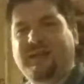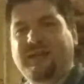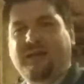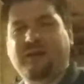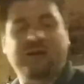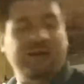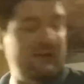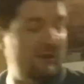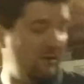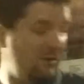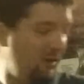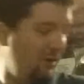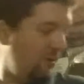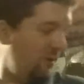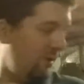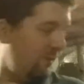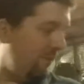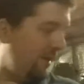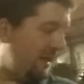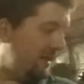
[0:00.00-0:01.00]
it, it'll
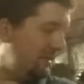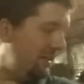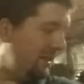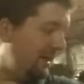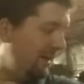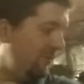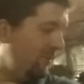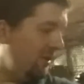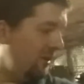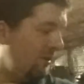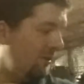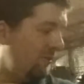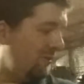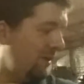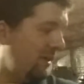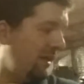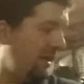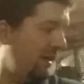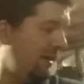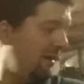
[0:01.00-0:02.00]
go on my table
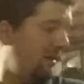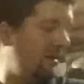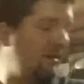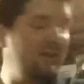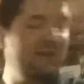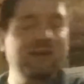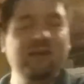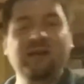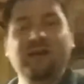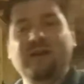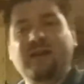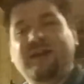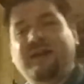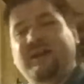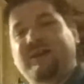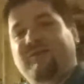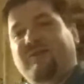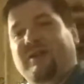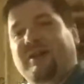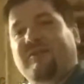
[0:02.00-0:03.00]
over here.
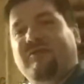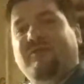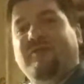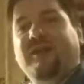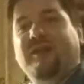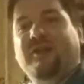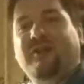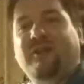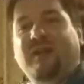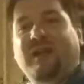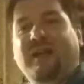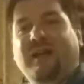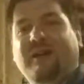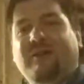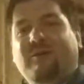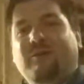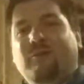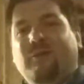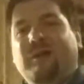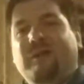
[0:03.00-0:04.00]
And if I feel
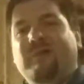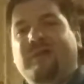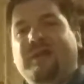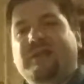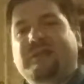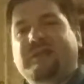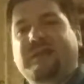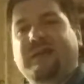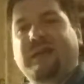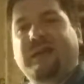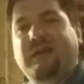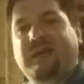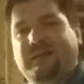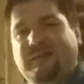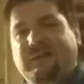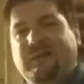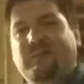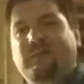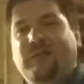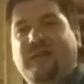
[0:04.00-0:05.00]
like revisiting
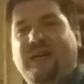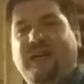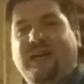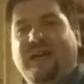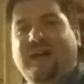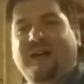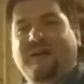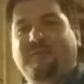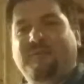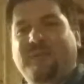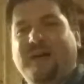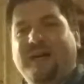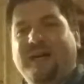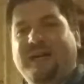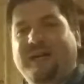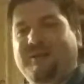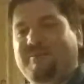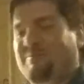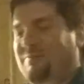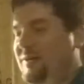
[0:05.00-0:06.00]
it someday, I
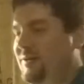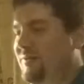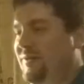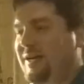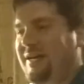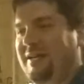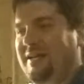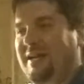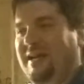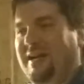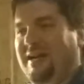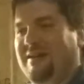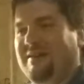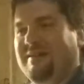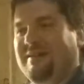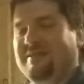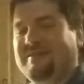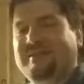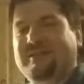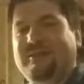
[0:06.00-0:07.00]
might, but right now
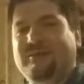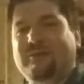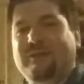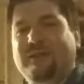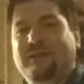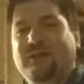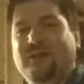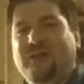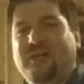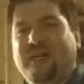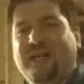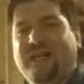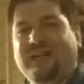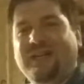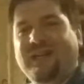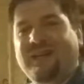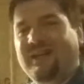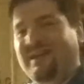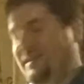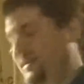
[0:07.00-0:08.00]
it's too annoying.